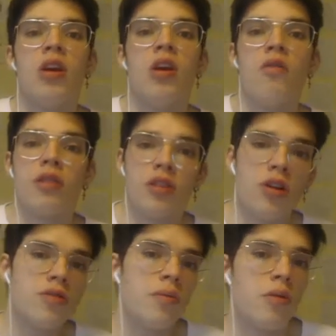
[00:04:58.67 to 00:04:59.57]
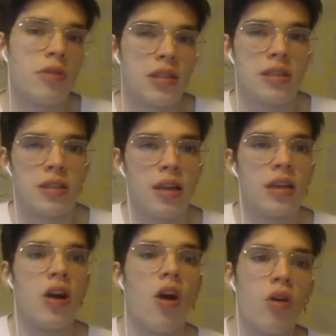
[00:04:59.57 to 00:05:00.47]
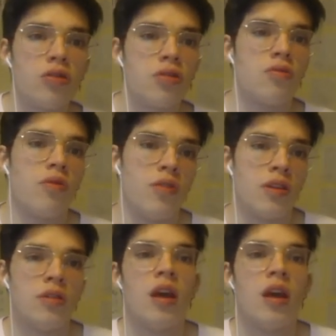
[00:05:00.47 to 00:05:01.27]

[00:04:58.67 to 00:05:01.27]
Results from a recent study also revealed